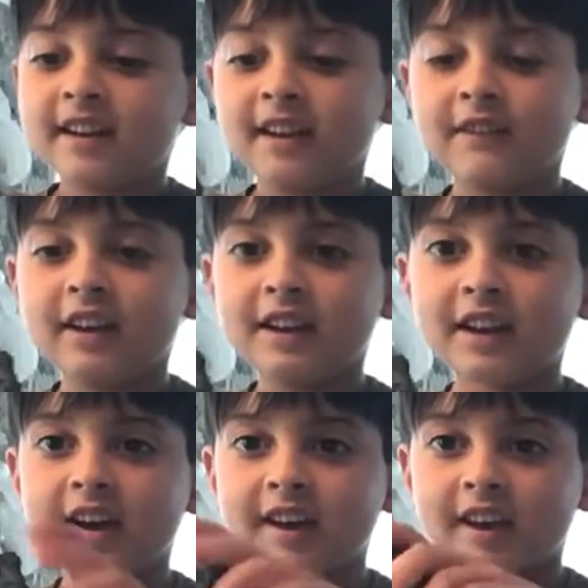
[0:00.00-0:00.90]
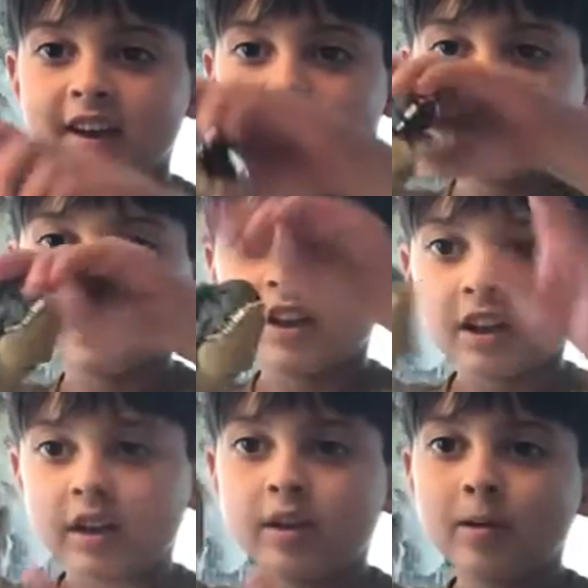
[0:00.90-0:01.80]
And then
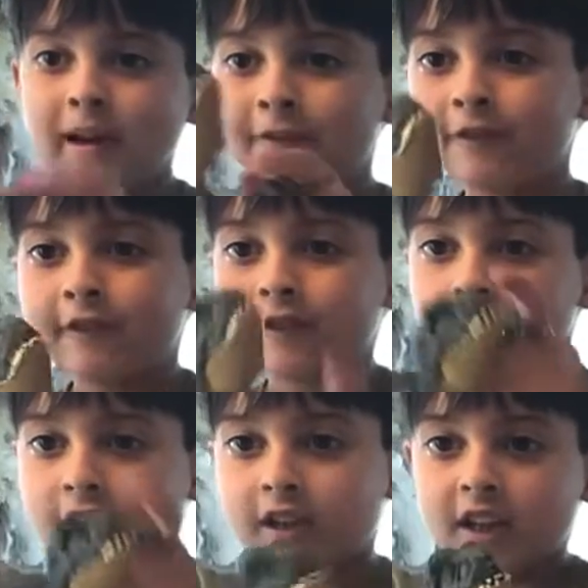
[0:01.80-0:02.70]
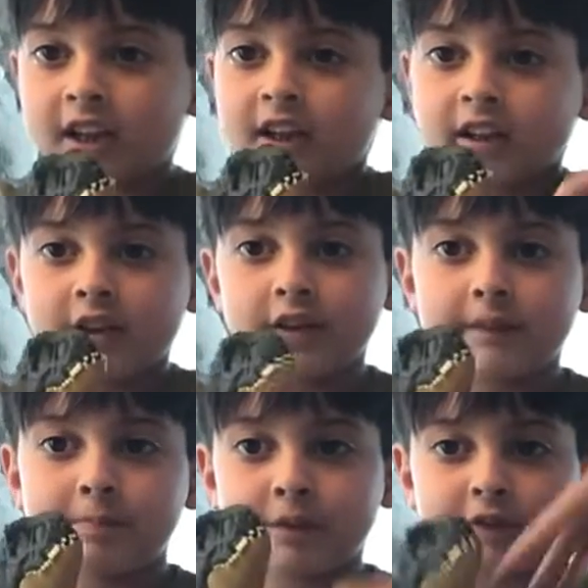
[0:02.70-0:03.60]
you have
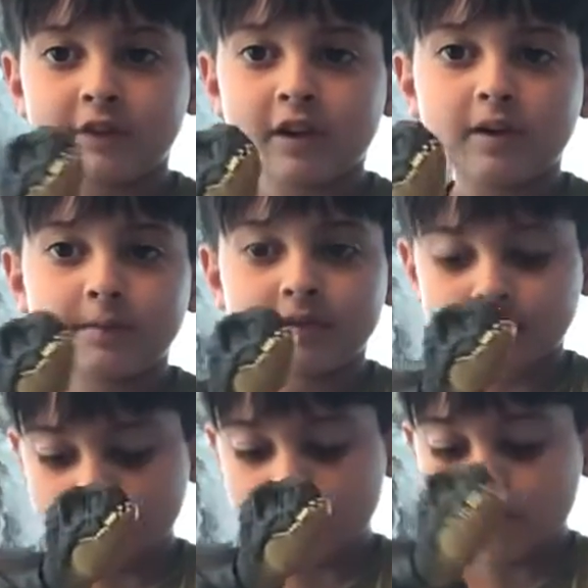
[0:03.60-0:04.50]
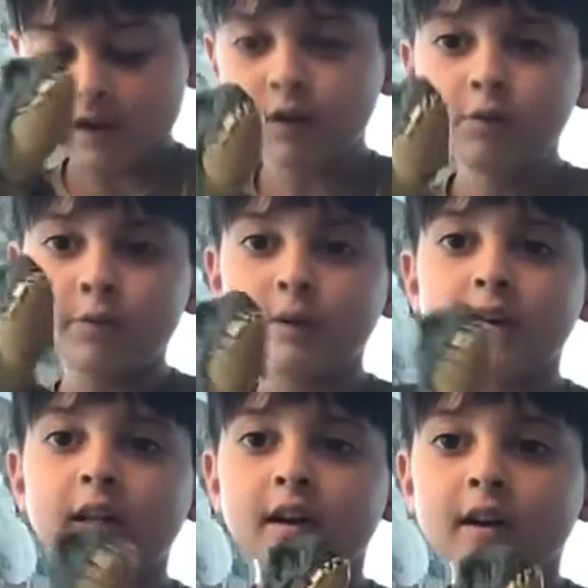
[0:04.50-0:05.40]
both arms through. Oh,
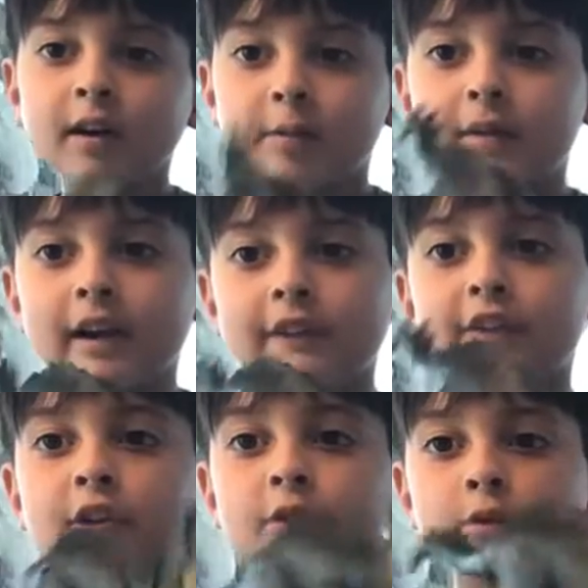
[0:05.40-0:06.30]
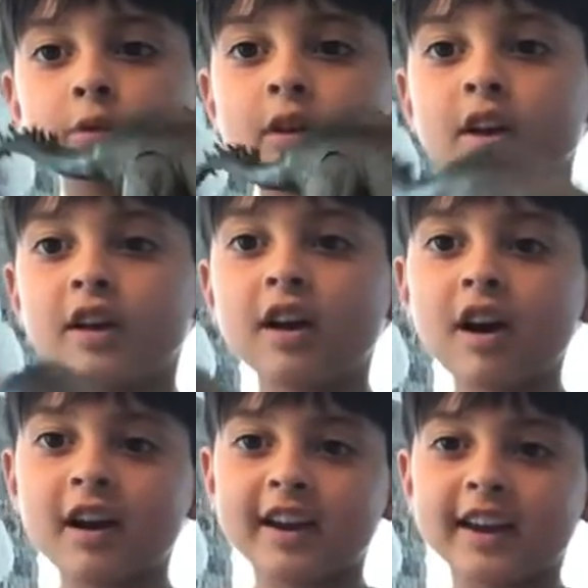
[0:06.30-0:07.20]
we have a new
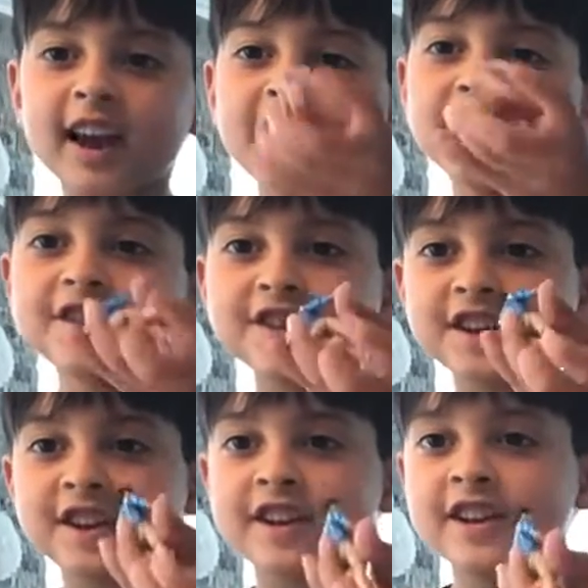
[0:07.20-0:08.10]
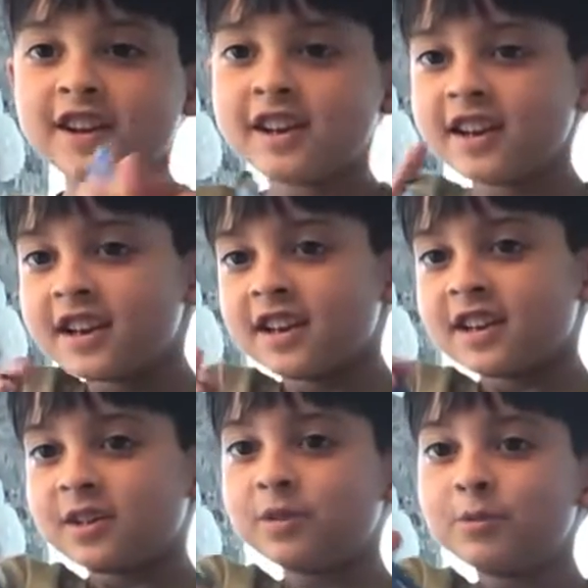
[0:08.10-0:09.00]
guy, Kenji.
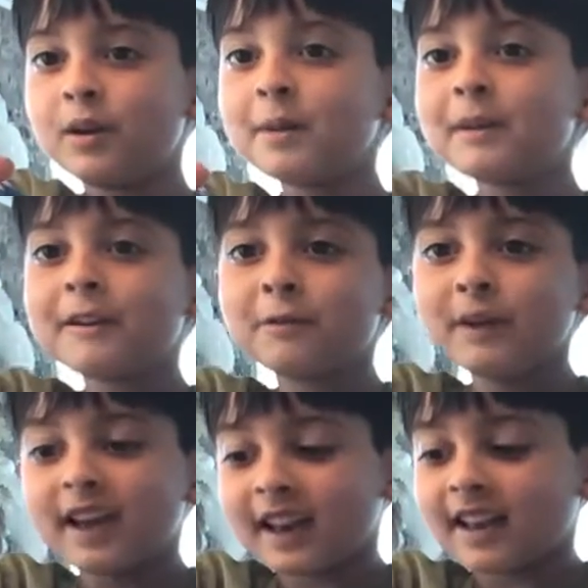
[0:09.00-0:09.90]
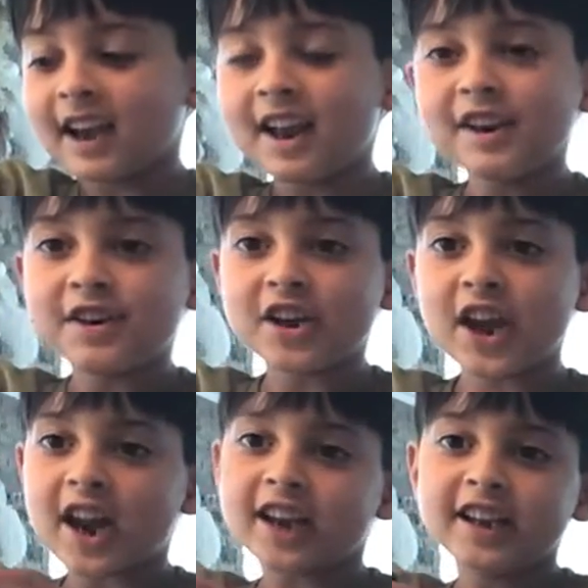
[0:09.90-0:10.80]
Oh, what about if we get Kenji
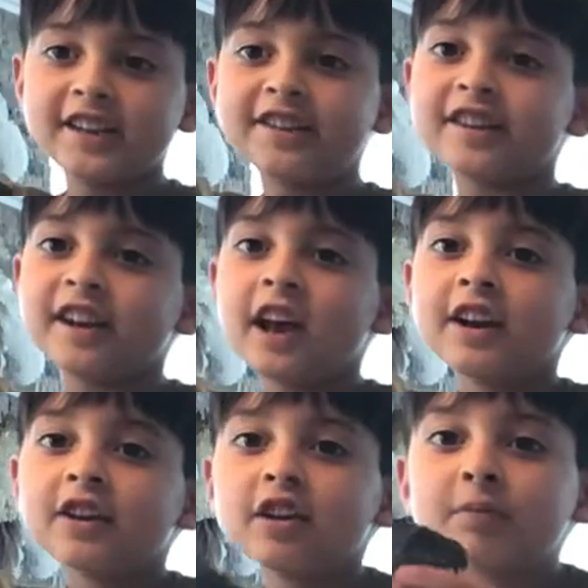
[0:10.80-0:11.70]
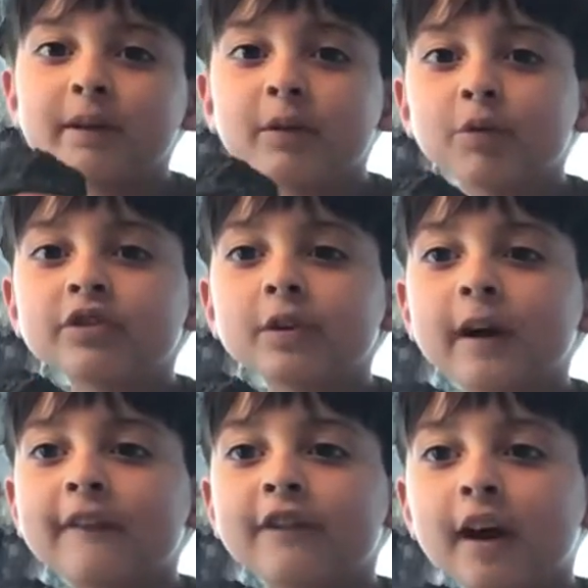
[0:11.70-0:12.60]
get eaten? Because we also
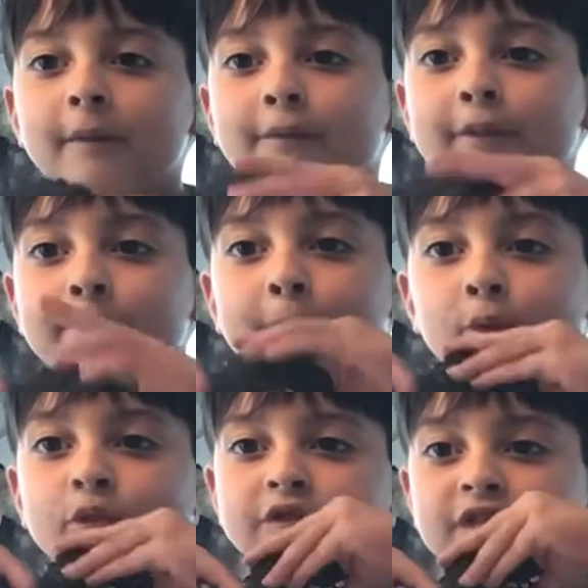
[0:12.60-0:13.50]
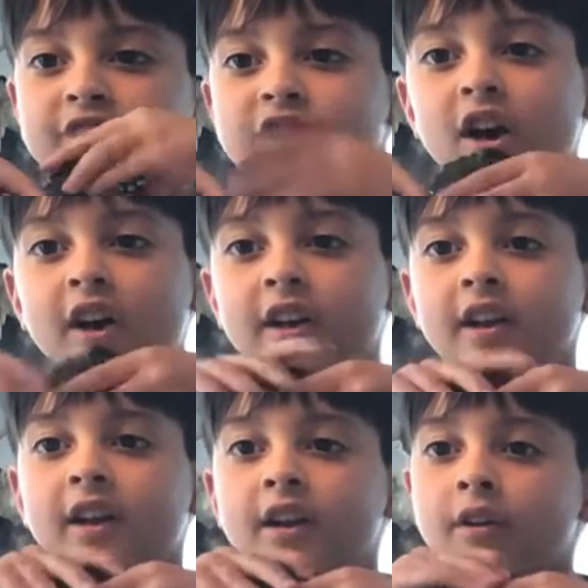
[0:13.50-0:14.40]
have the vagina
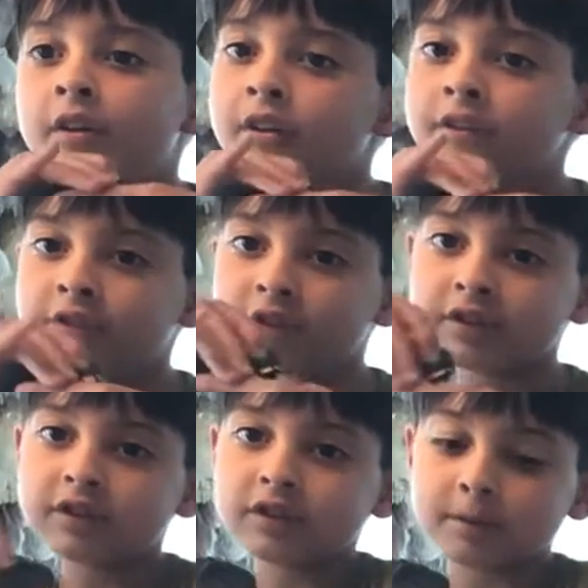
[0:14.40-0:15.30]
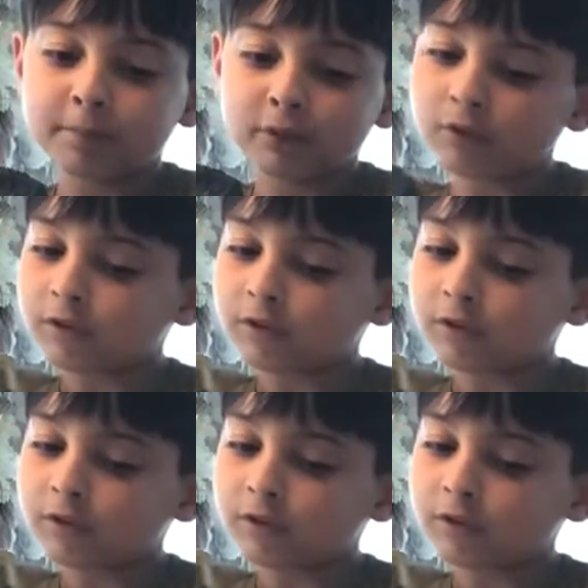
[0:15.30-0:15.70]
first. The bull.